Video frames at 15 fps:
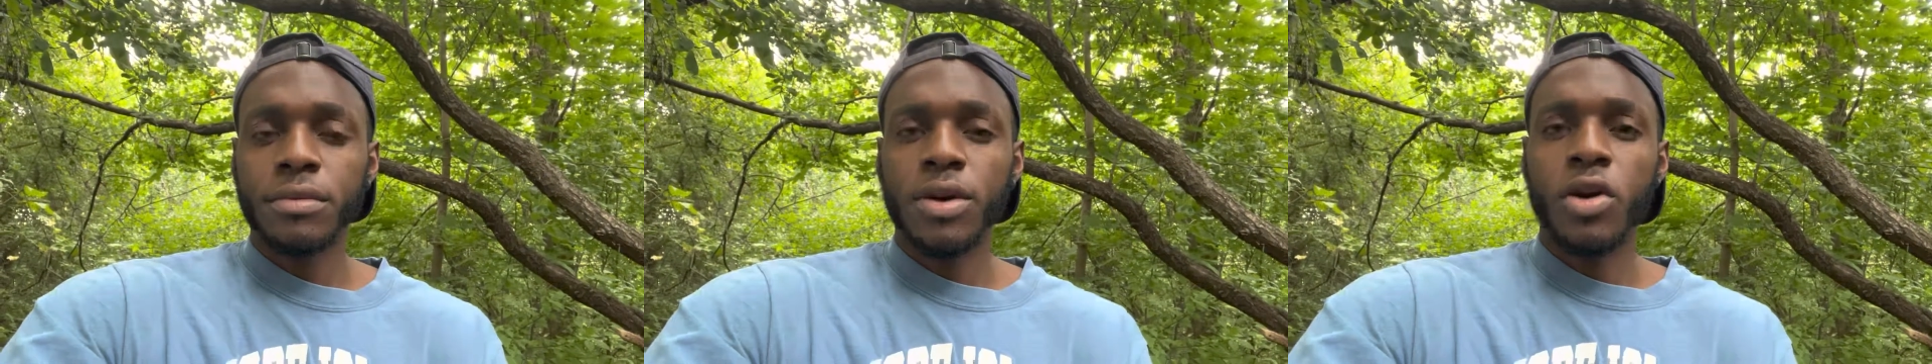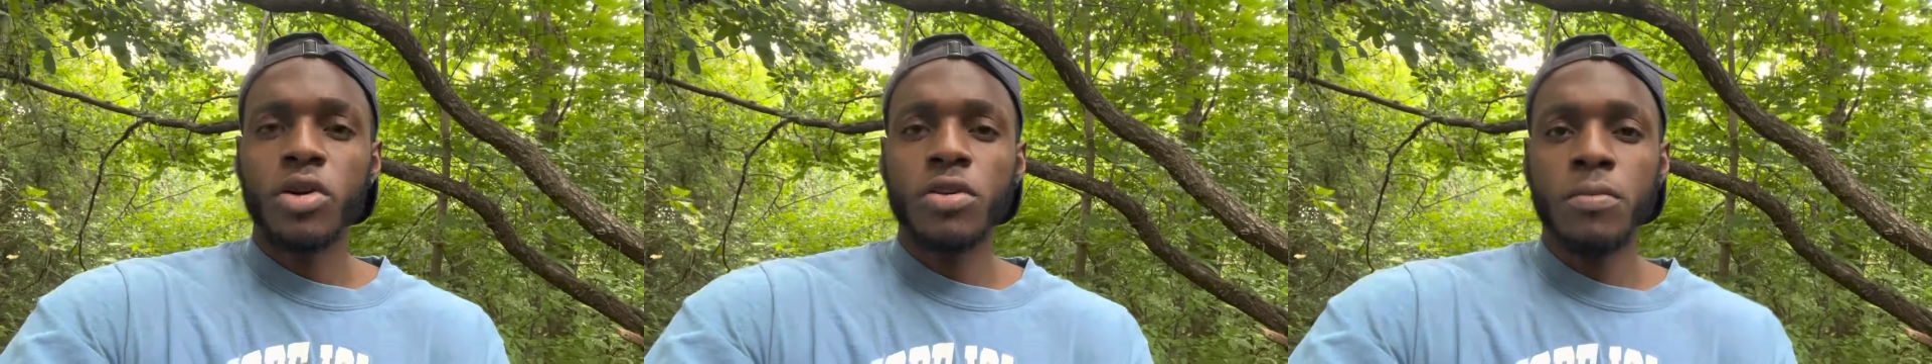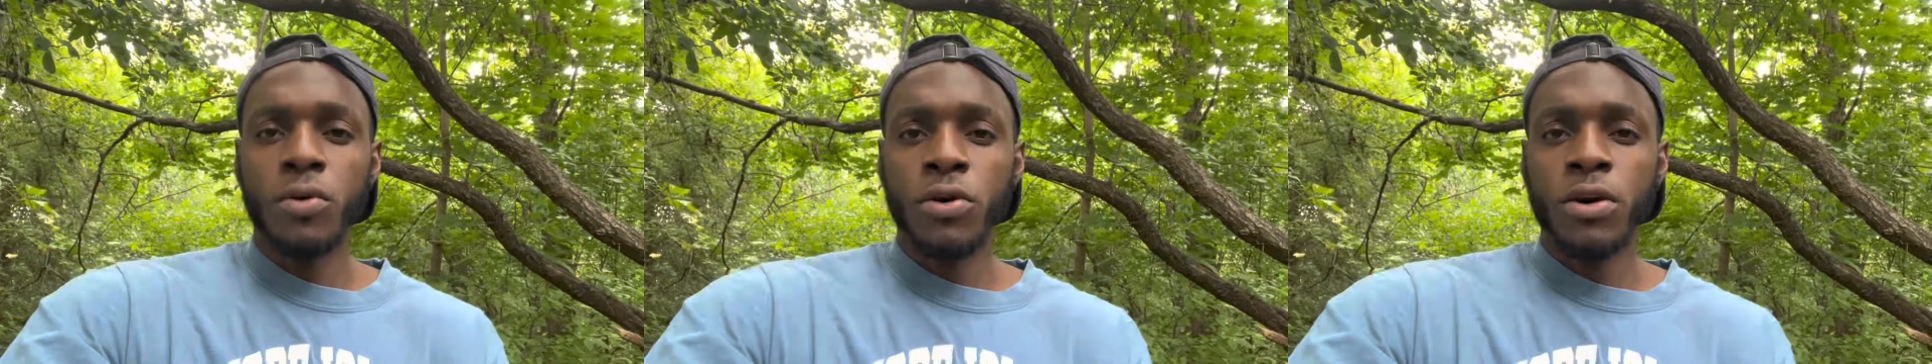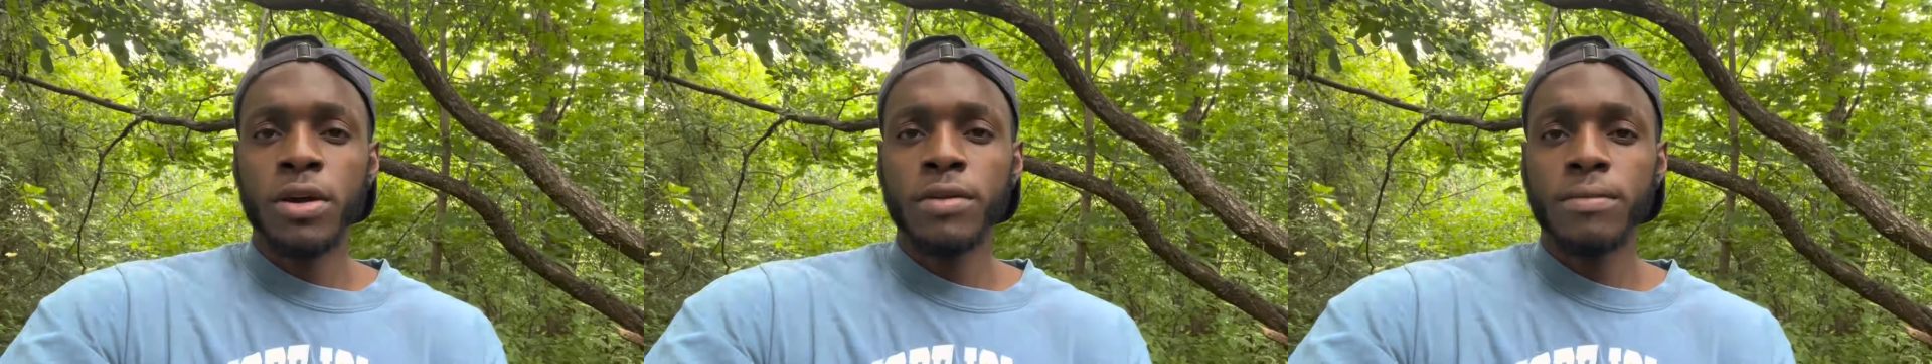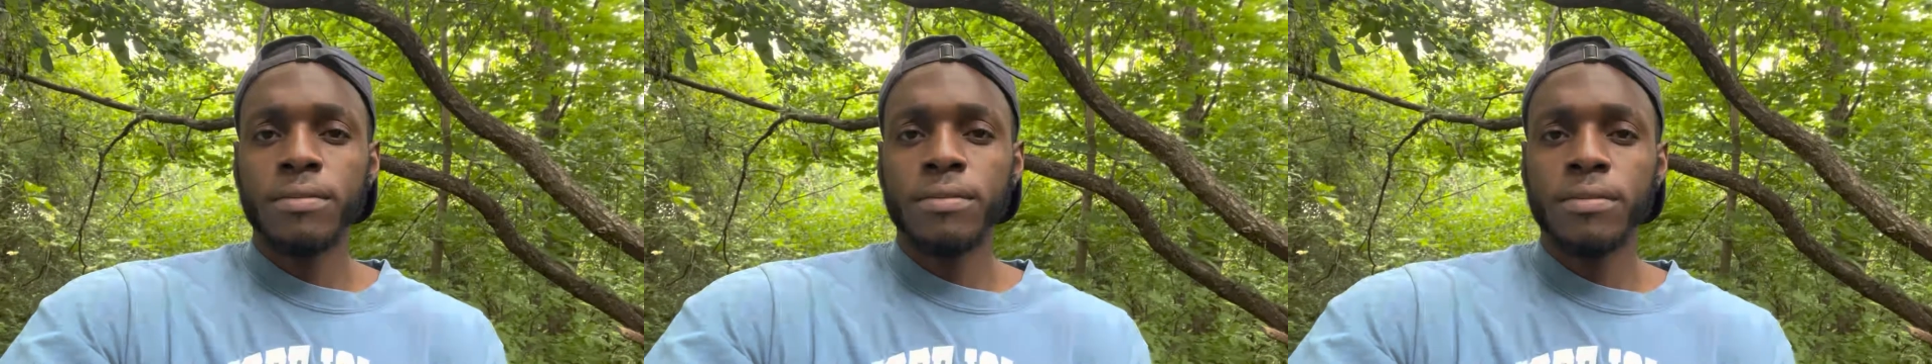Are you
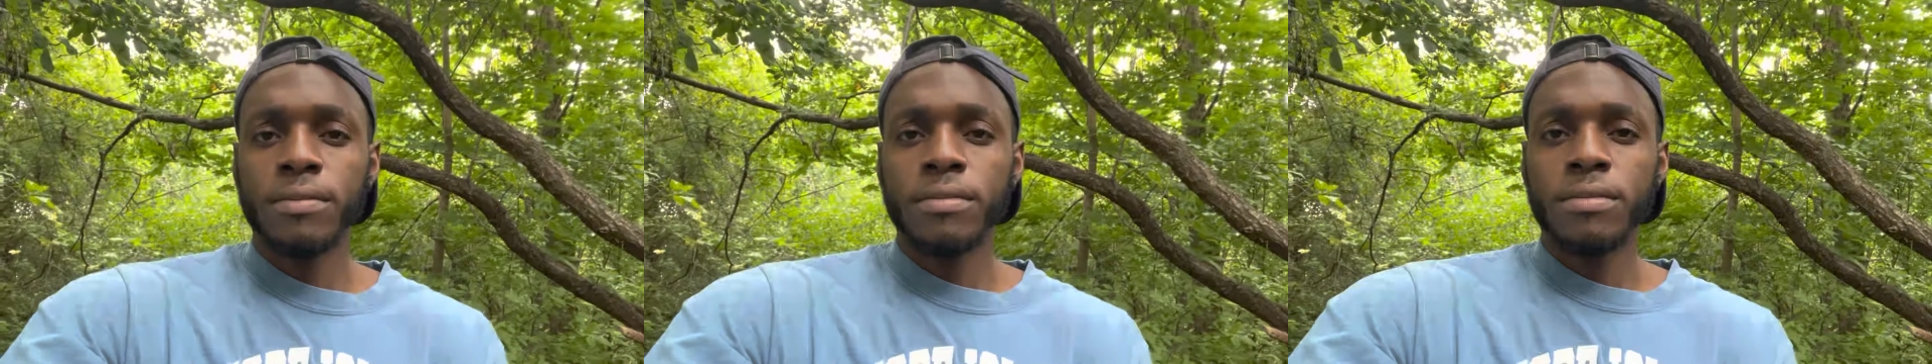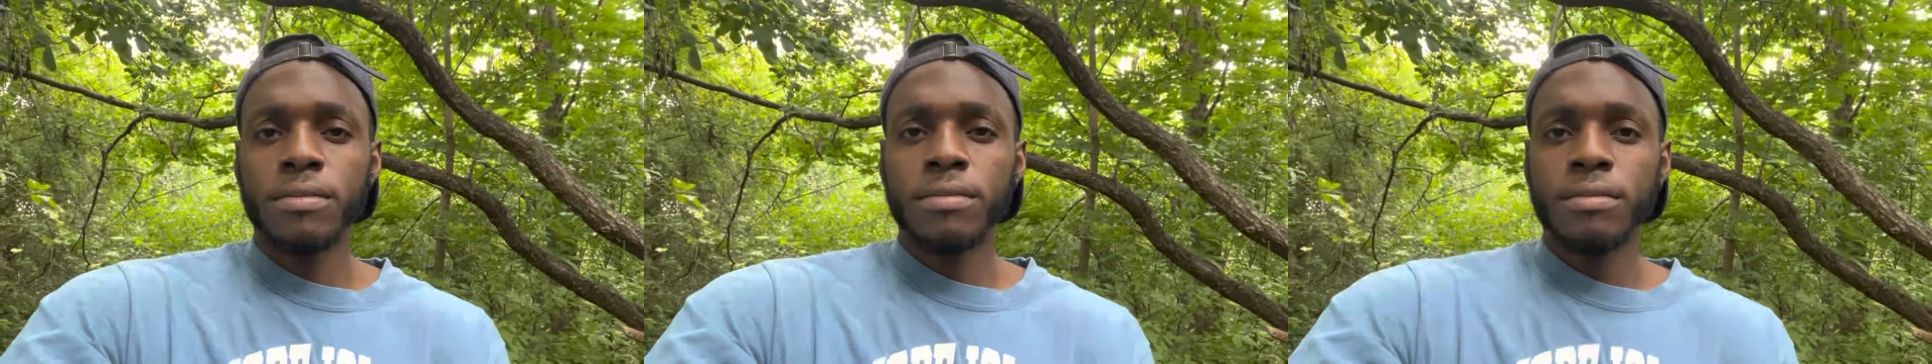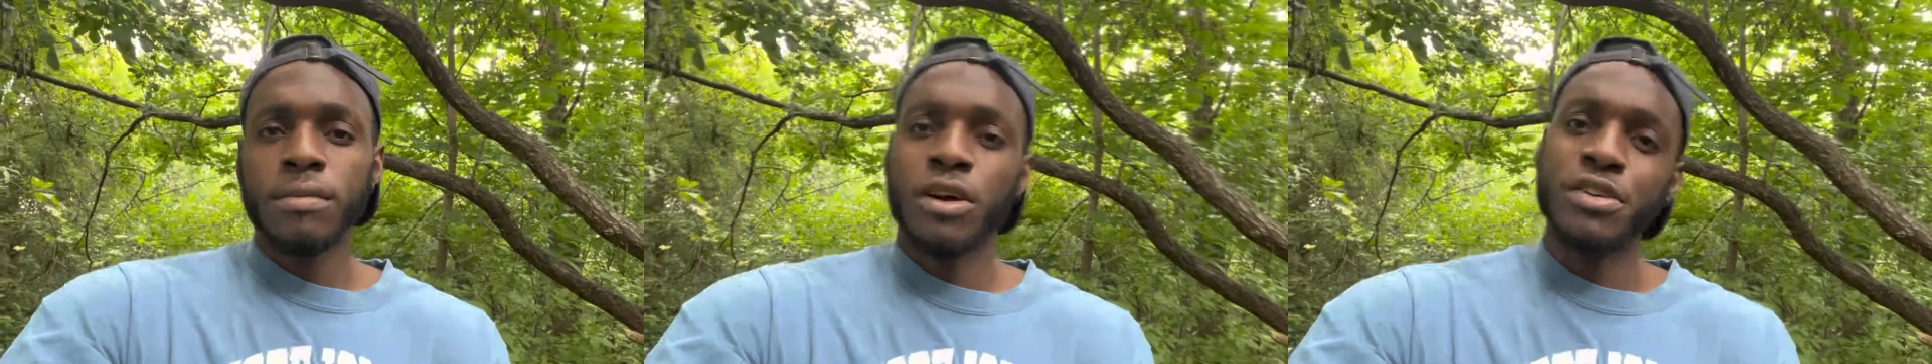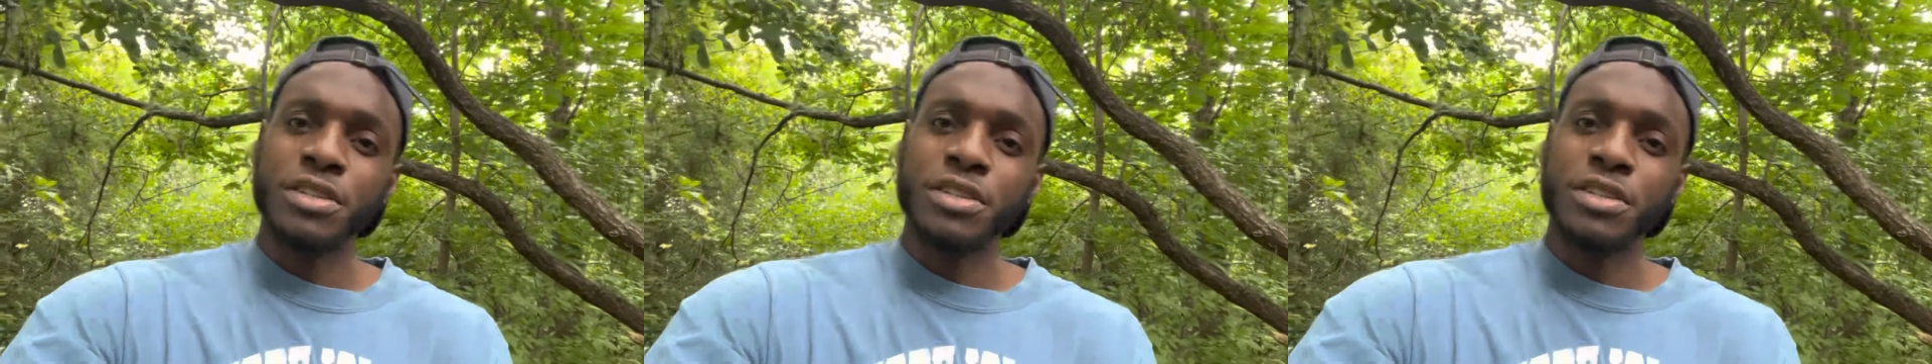bored? Are